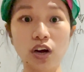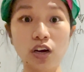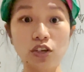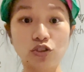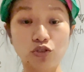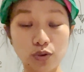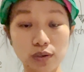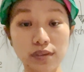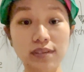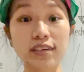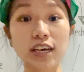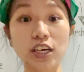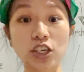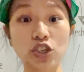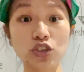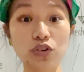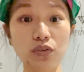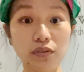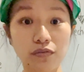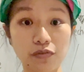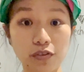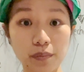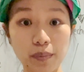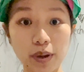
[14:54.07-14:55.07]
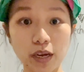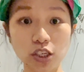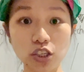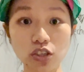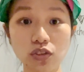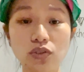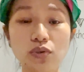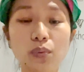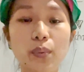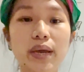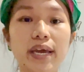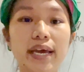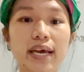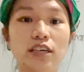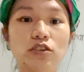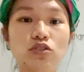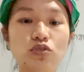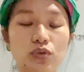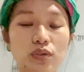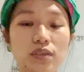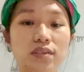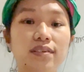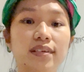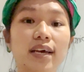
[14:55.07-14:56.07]
transactional information, so we can
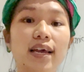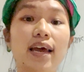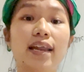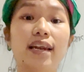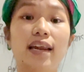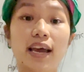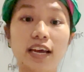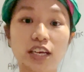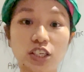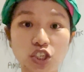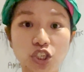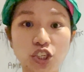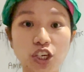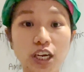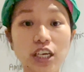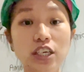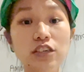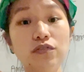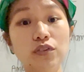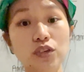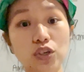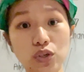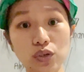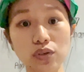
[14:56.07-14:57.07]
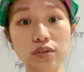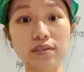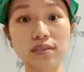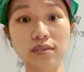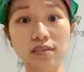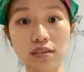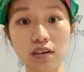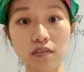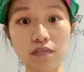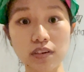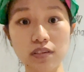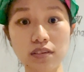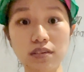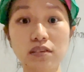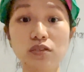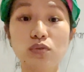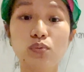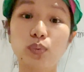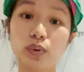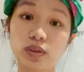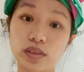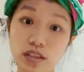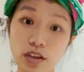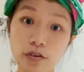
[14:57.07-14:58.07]
transact and exchange for goods and services
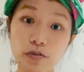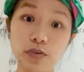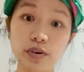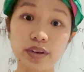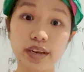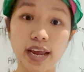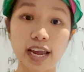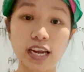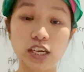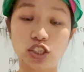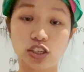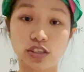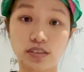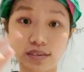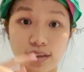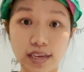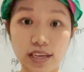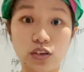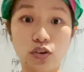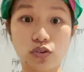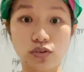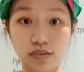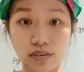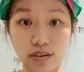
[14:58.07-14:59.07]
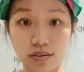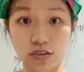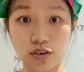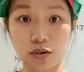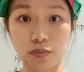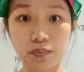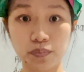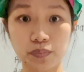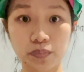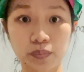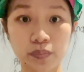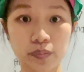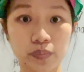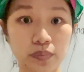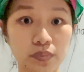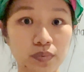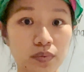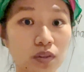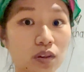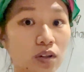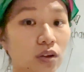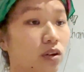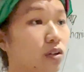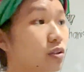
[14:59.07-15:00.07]
with different agents in your system.
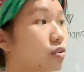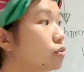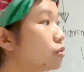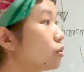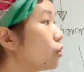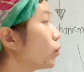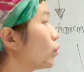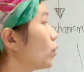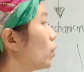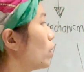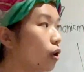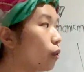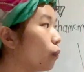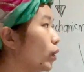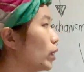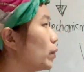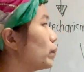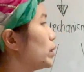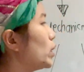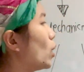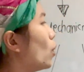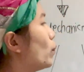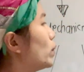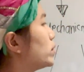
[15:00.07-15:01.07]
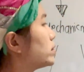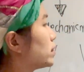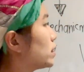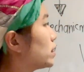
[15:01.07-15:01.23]
So why are we always